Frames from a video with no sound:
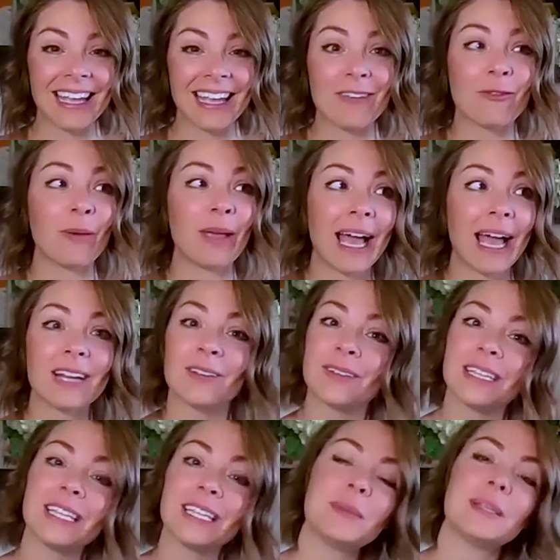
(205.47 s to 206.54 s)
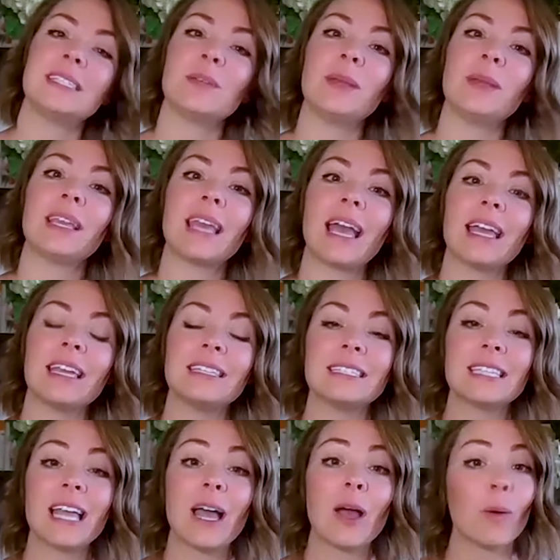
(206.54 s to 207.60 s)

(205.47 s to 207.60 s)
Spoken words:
If we had a really busy weekend,